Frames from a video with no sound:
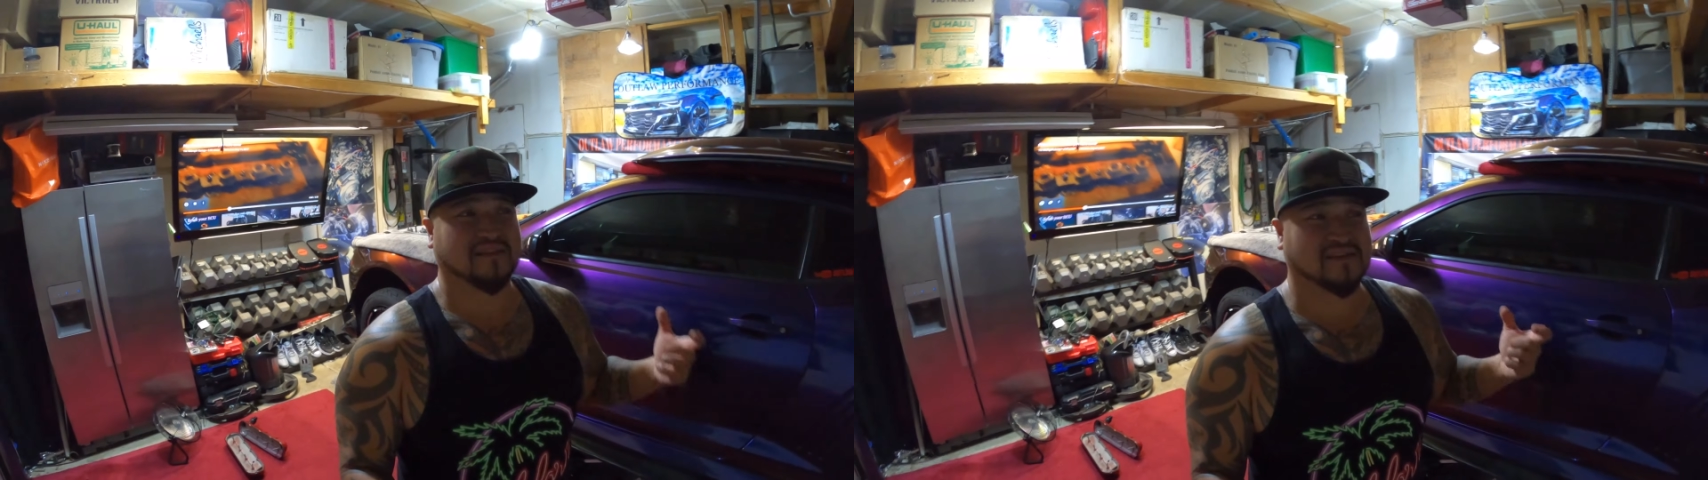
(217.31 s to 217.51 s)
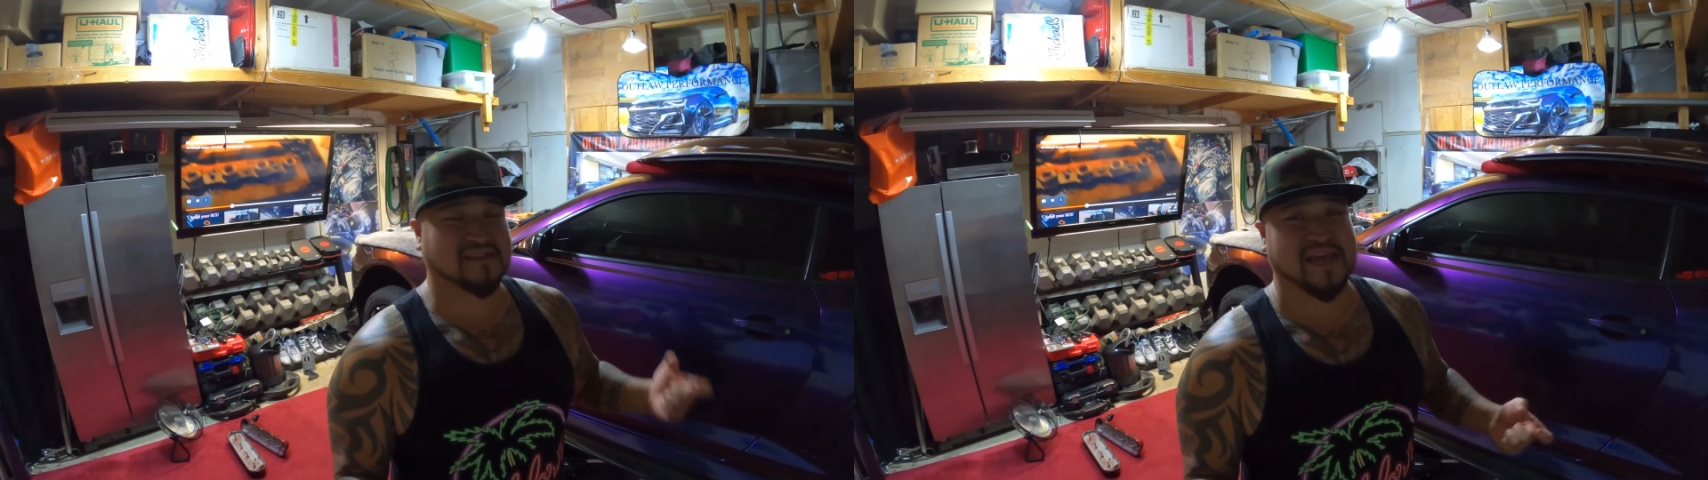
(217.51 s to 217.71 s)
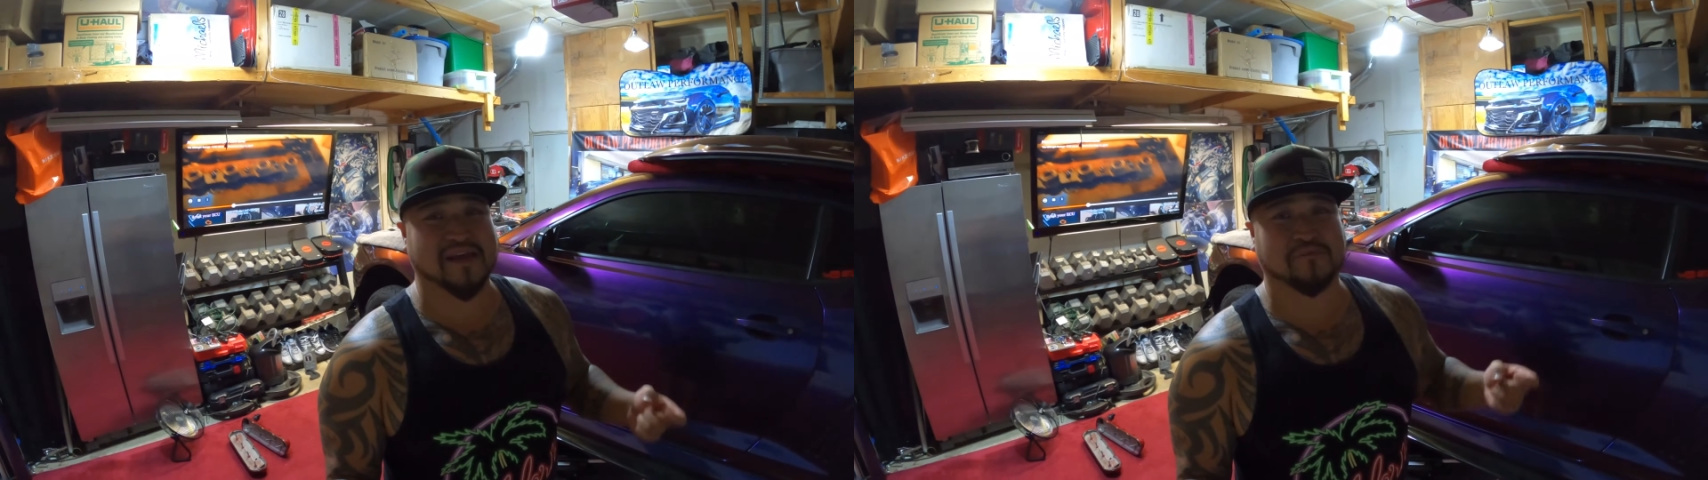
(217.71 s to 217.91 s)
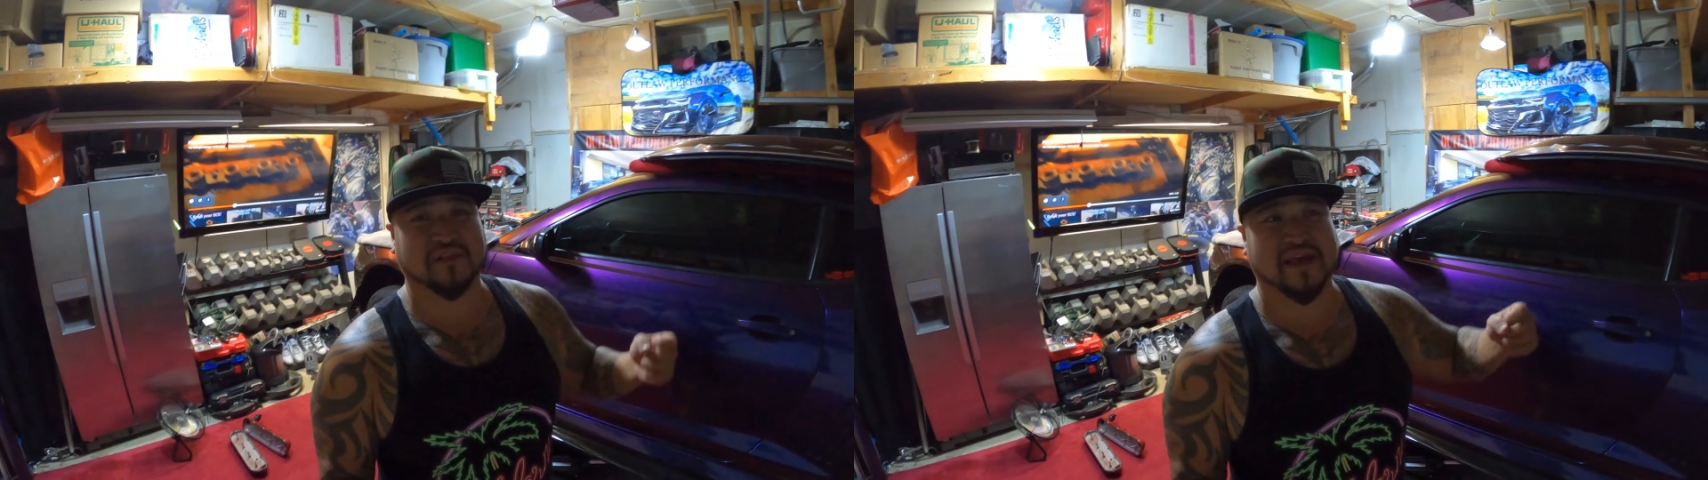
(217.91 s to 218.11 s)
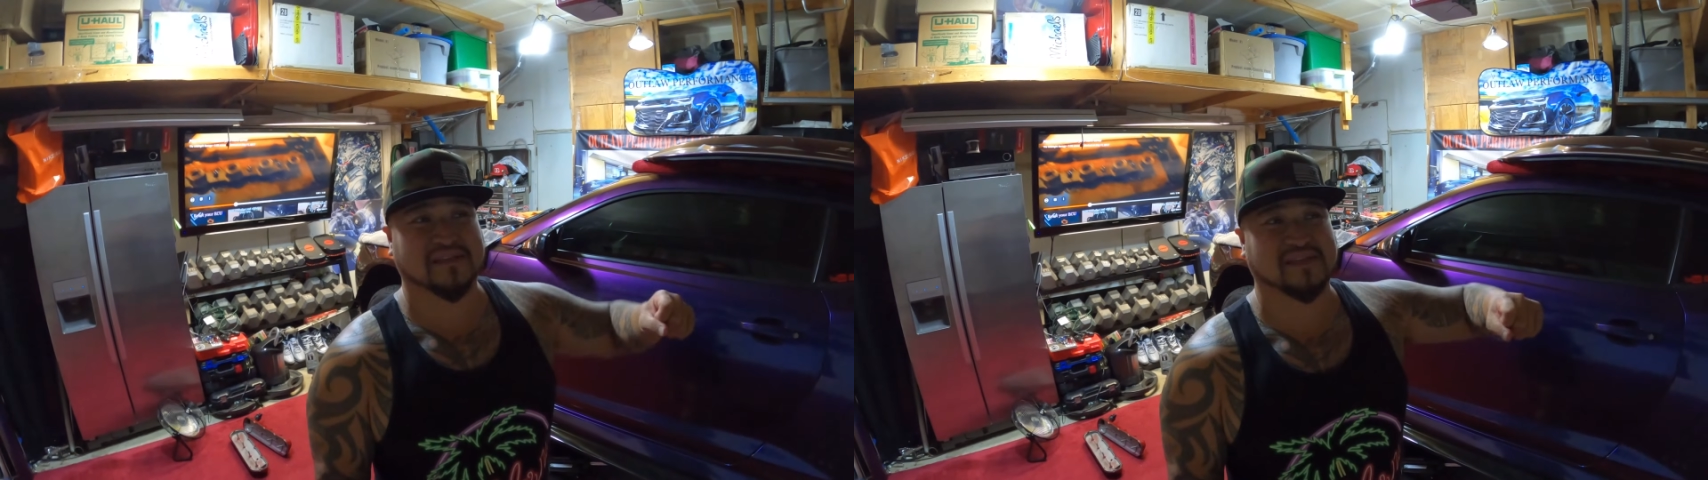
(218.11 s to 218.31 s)
the
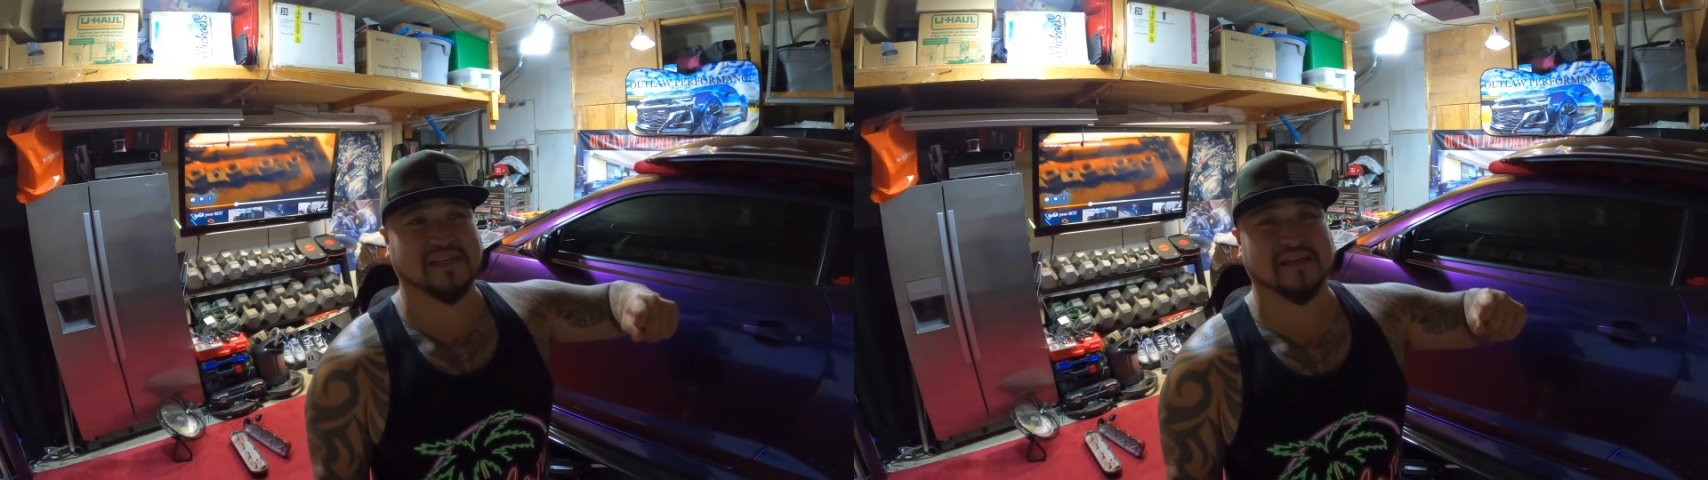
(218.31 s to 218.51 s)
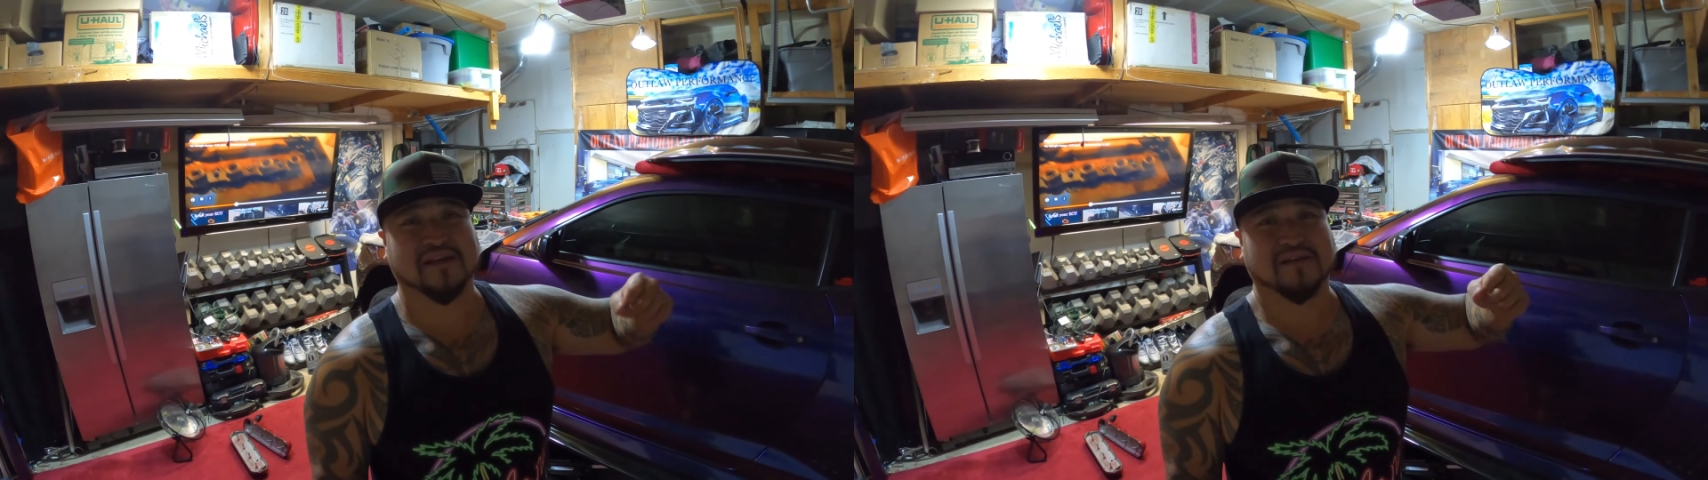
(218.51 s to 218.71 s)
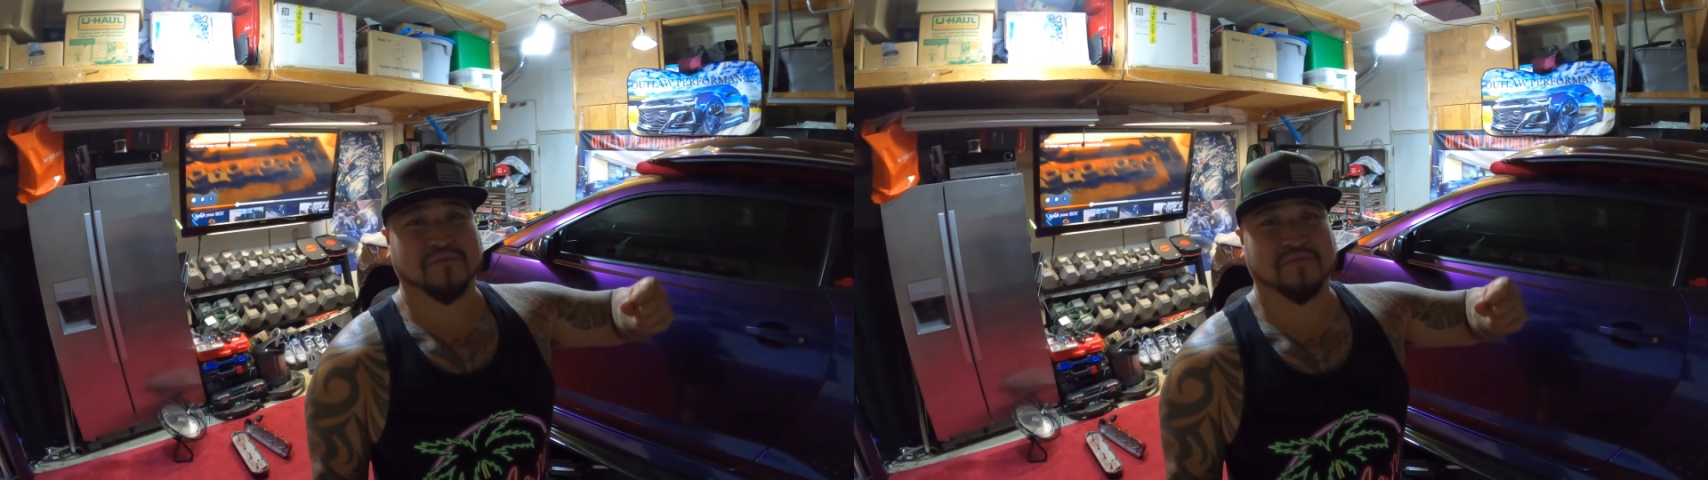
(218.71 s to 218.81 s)
sandblasting